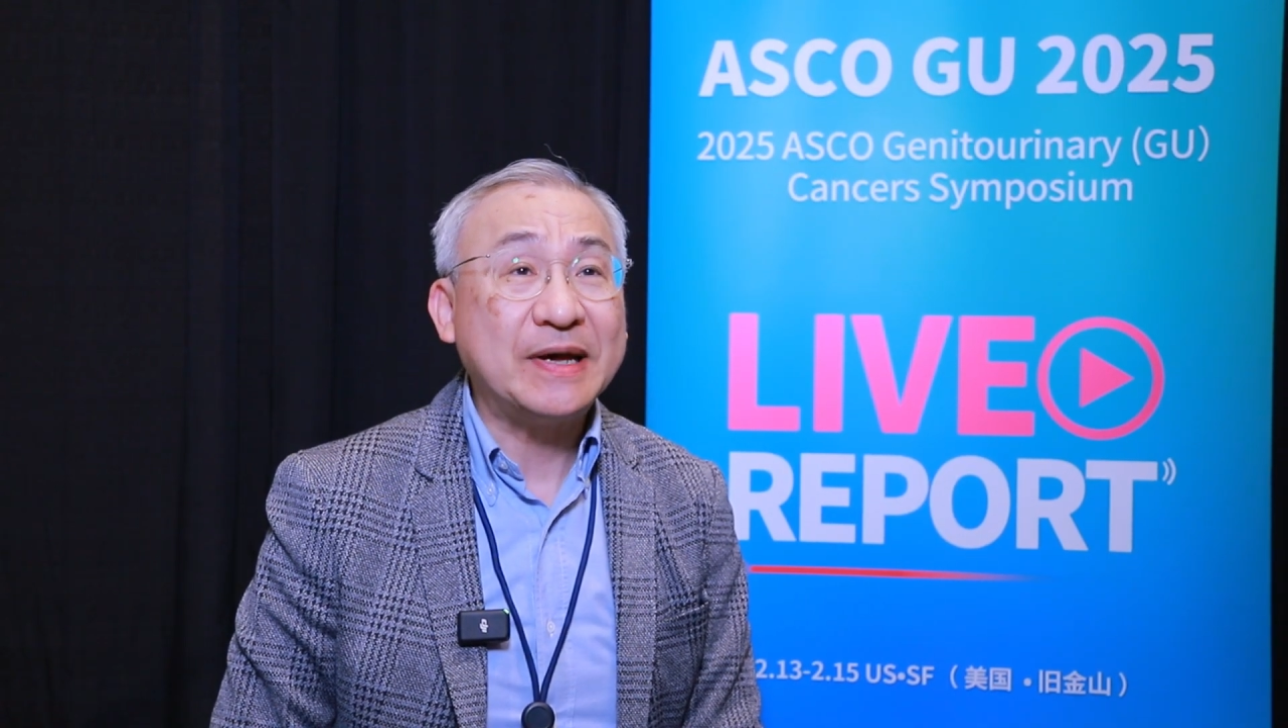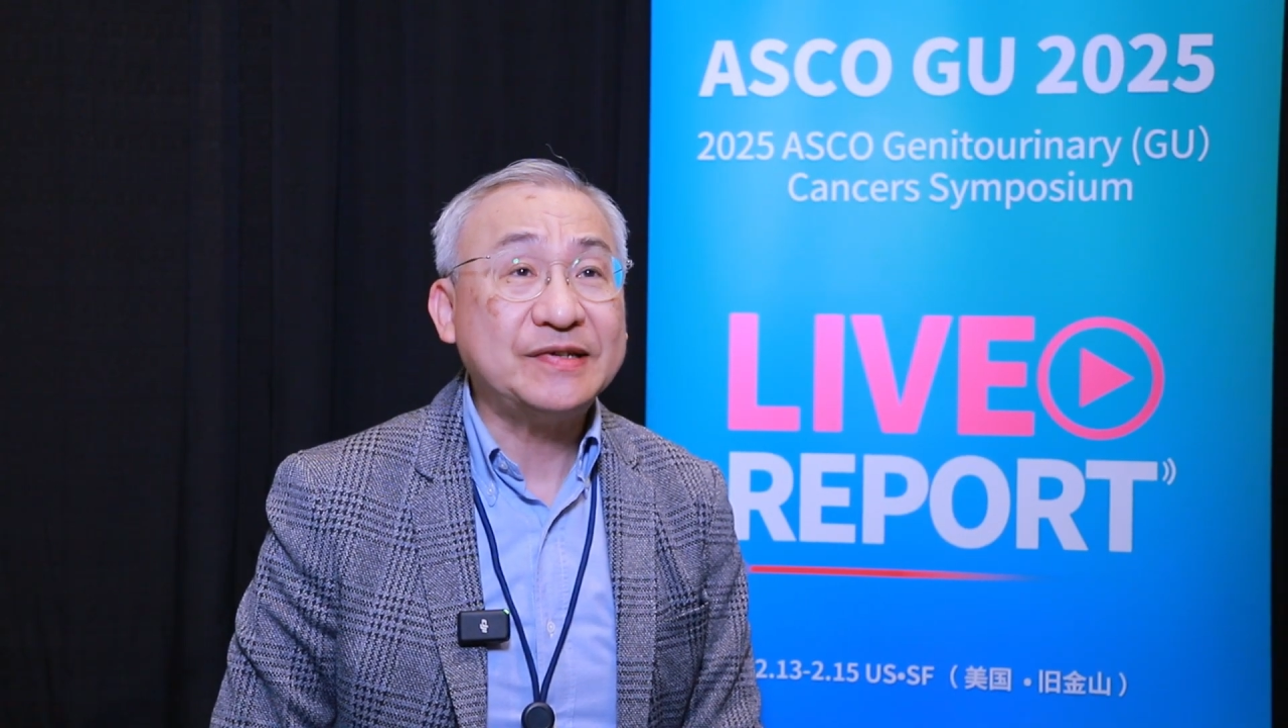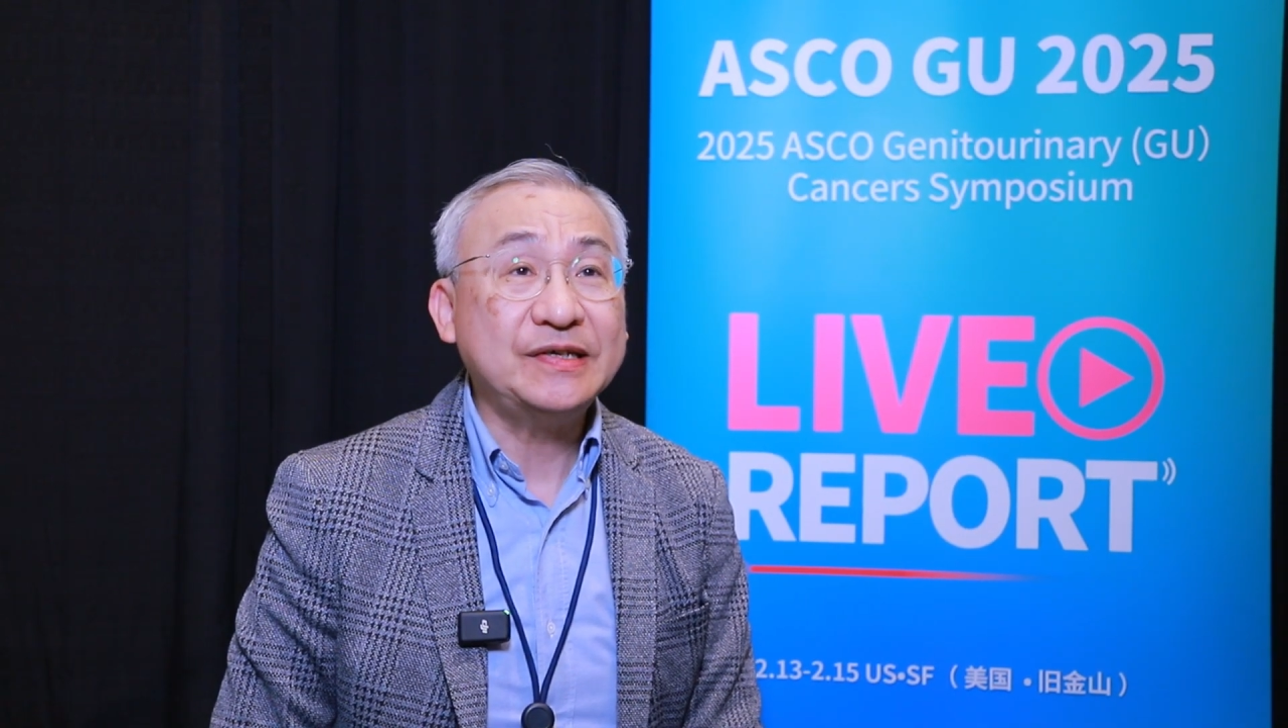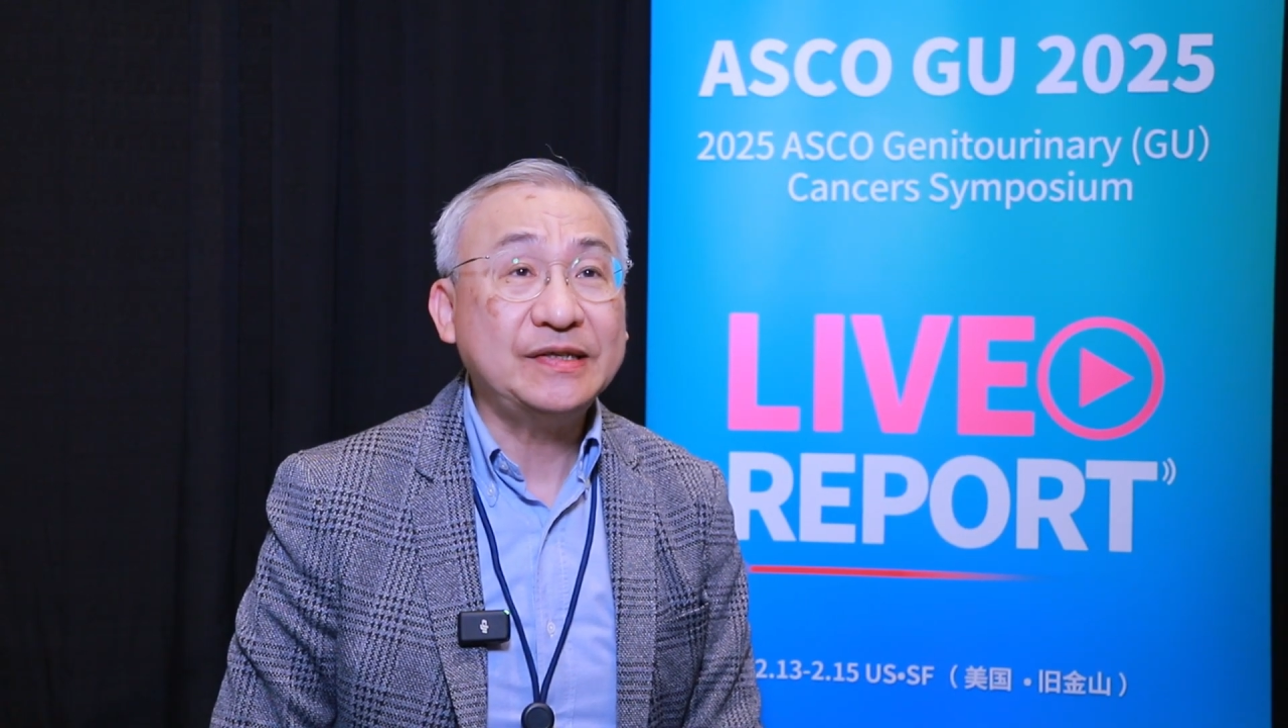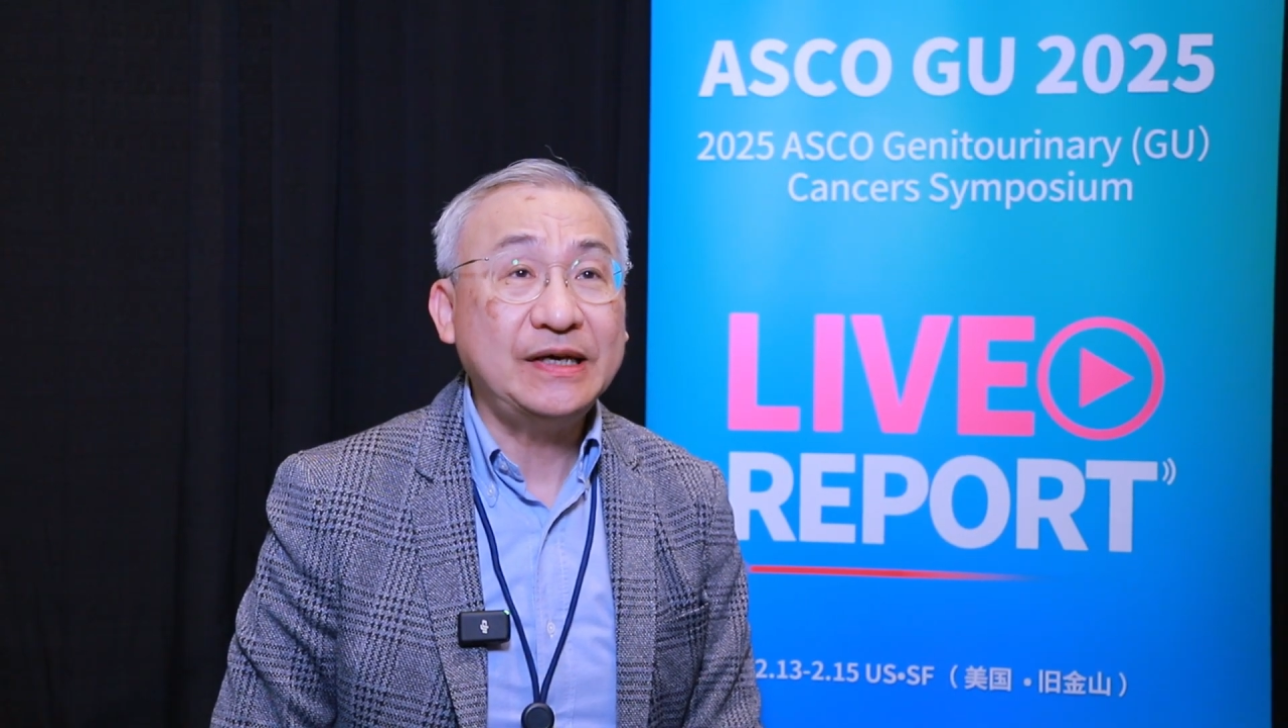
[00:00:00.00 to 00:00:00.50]

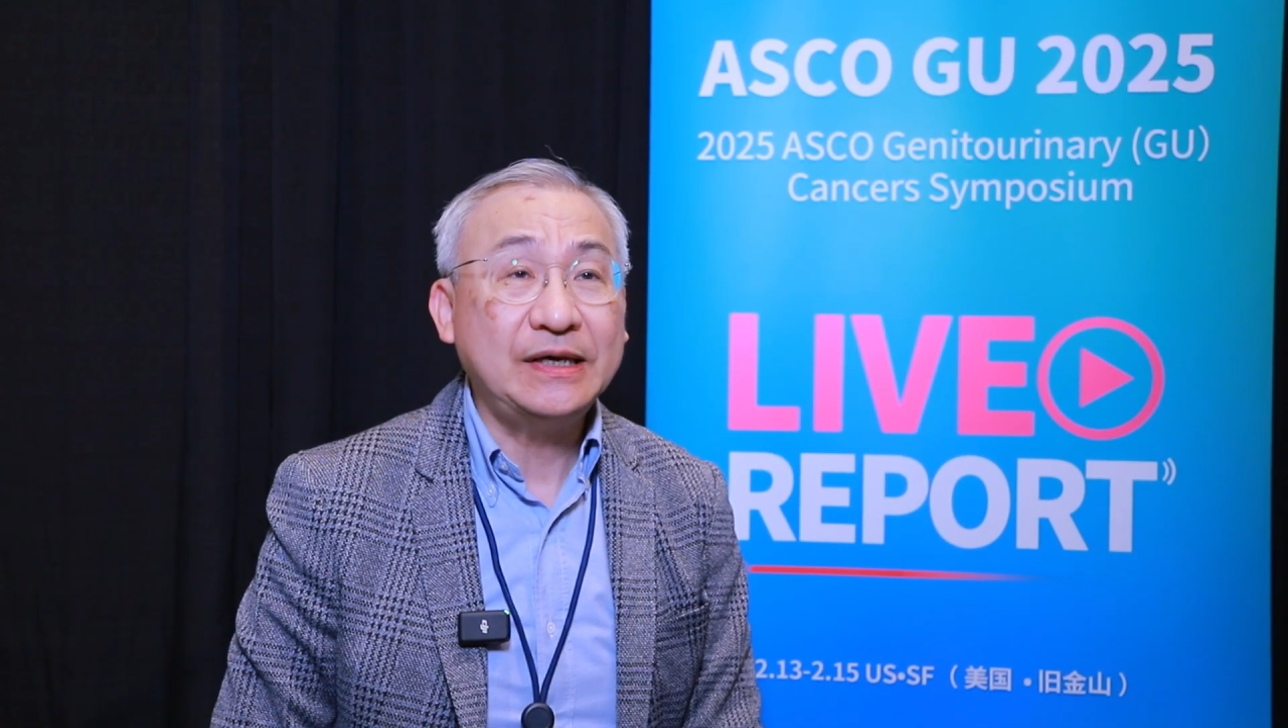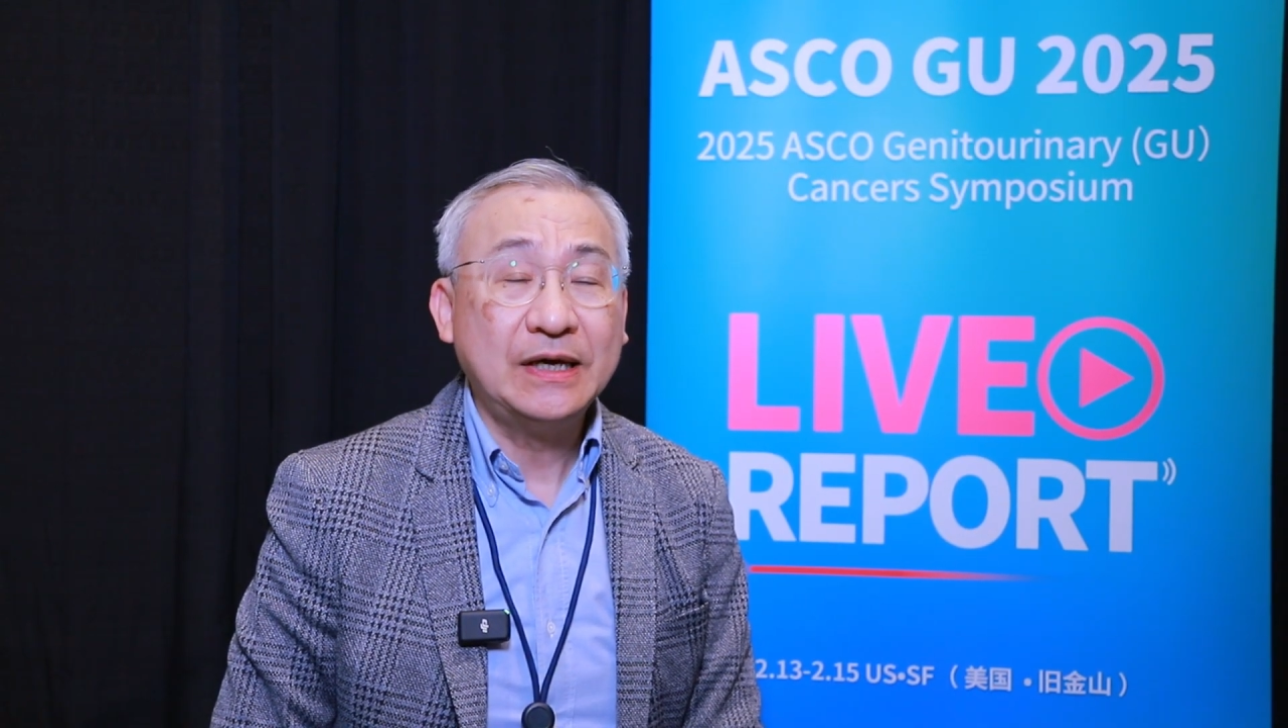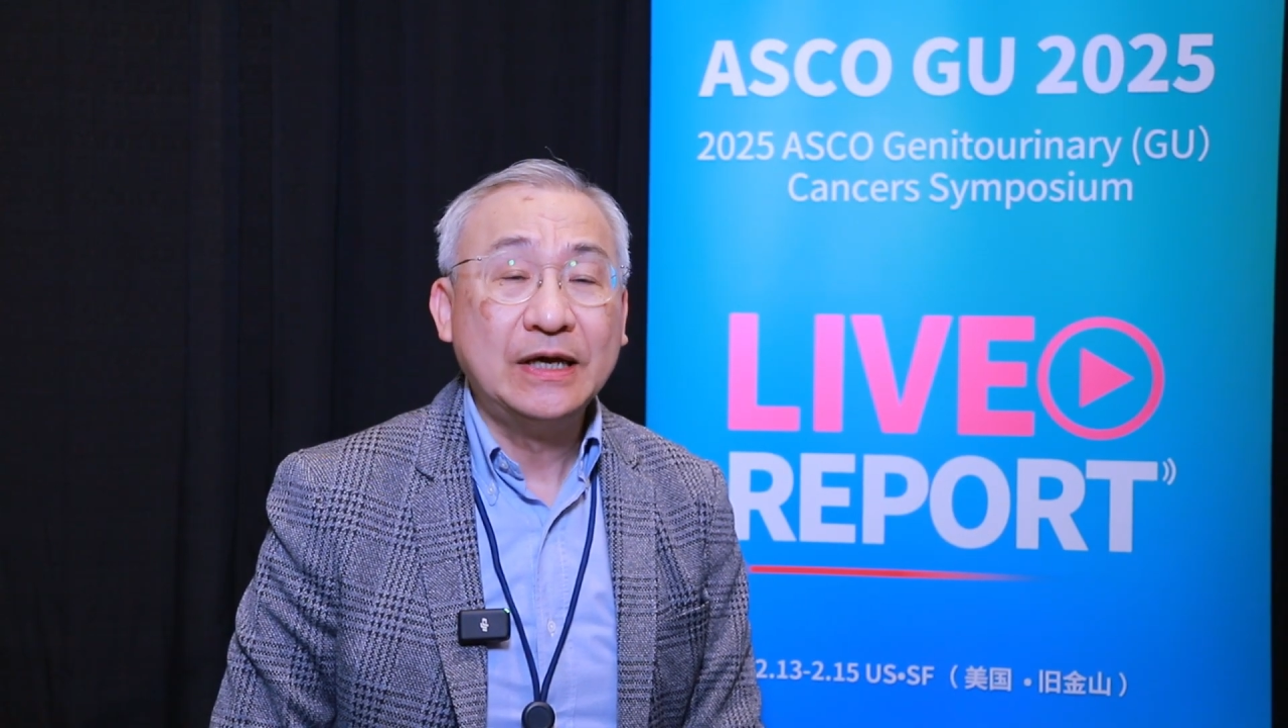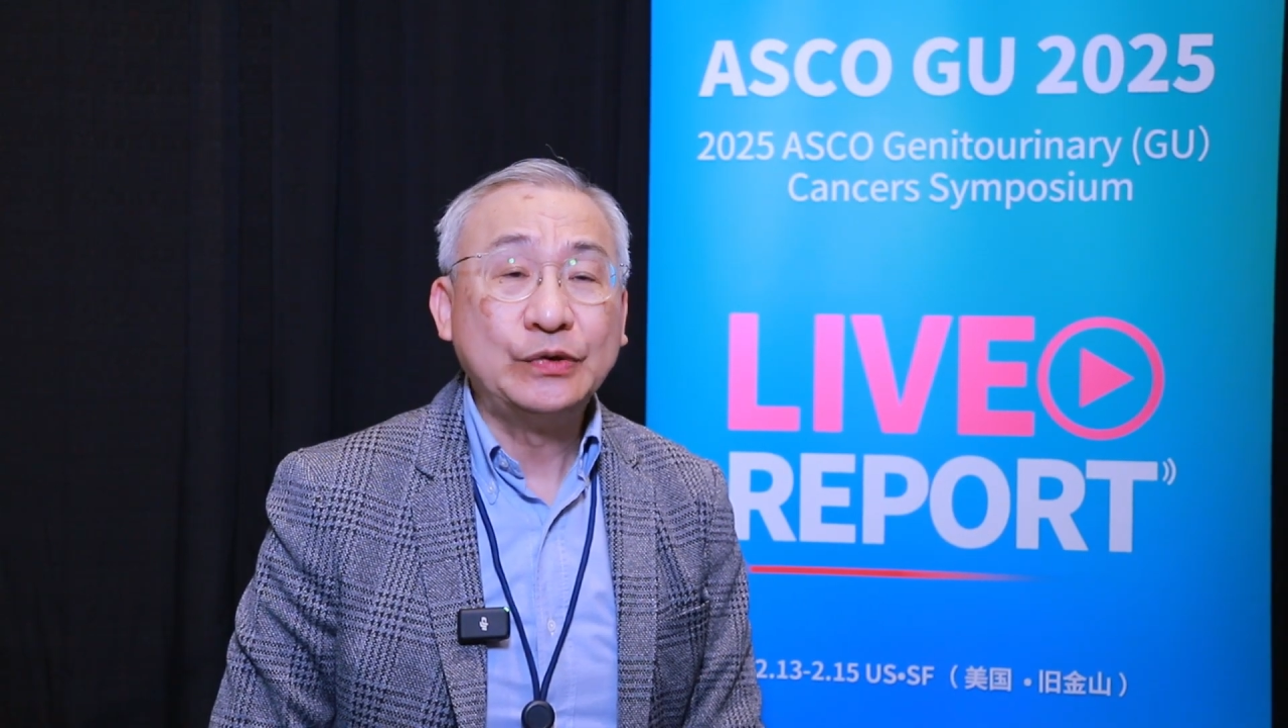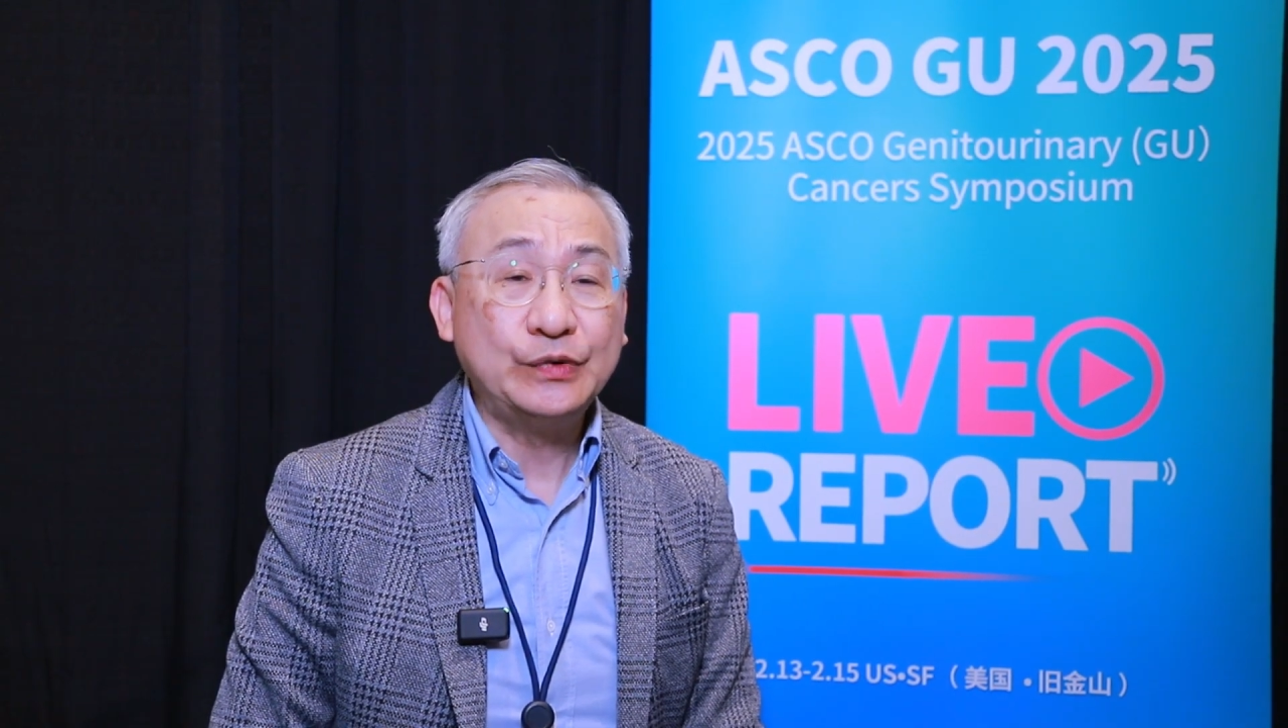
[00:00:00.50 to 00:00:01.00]
PET-CT